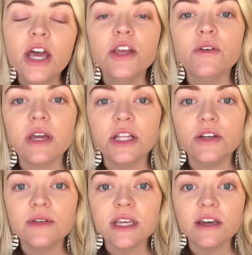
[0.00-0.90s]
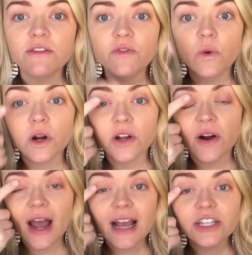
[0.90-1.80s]
You can use it for your
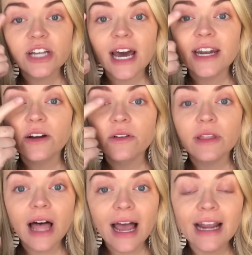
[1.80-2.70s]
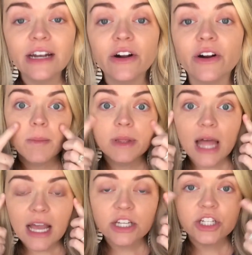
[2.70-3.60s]
eyeshadow, liner,
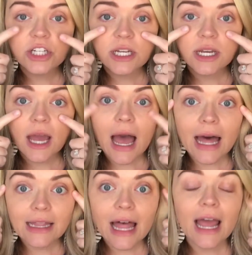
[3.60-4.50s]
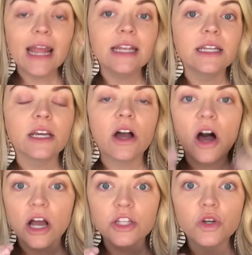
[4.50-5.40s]
blush, highlight,
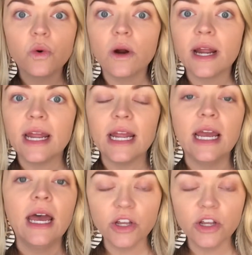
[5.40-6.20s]
contouring.